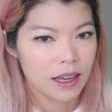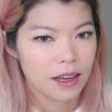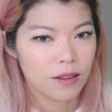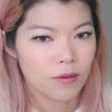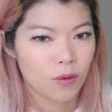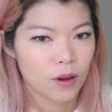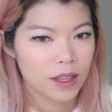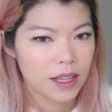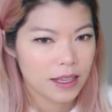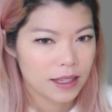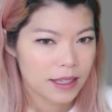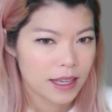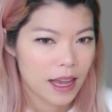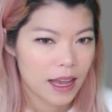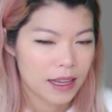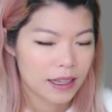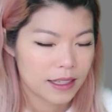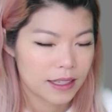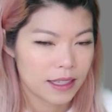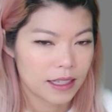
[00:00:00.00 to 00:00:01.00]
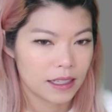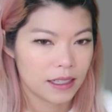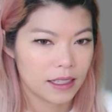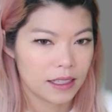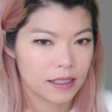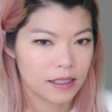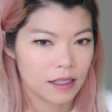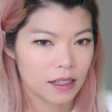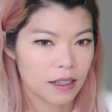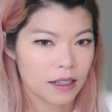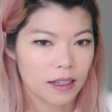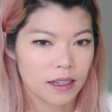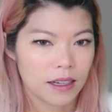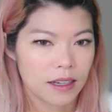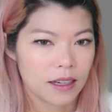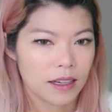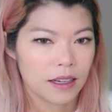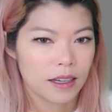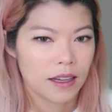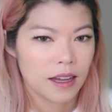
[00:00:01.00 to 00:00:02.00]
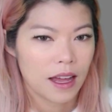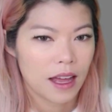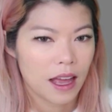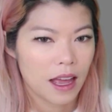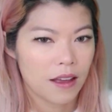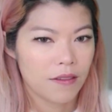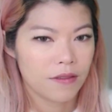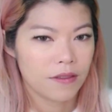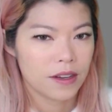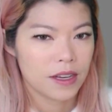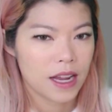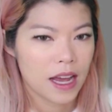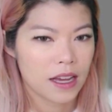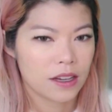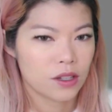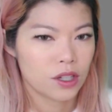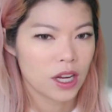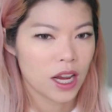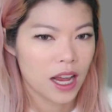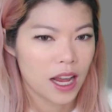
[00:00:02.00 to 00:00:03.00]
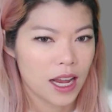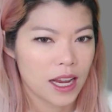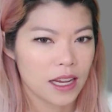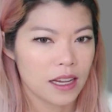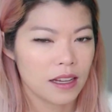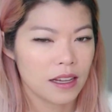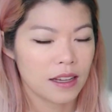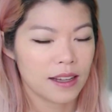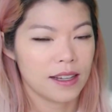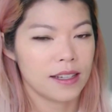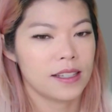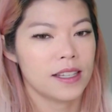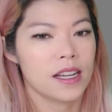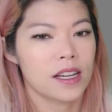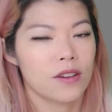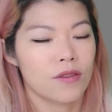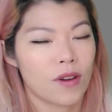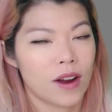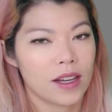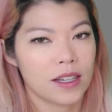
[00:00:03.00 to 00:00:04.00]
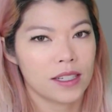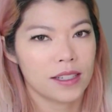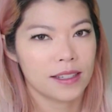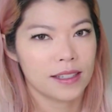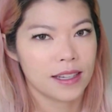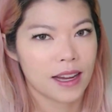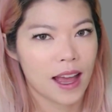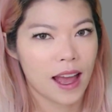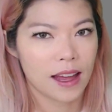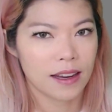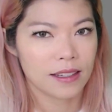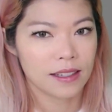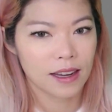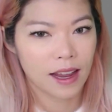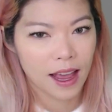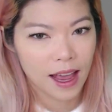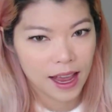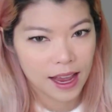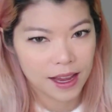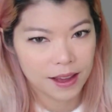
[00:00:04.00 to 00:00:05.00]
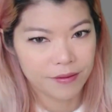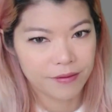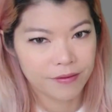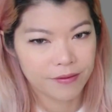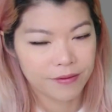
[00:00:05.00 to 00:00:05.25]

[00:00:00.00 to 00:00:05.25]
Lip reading: What that says is f dash a is the gradient at a.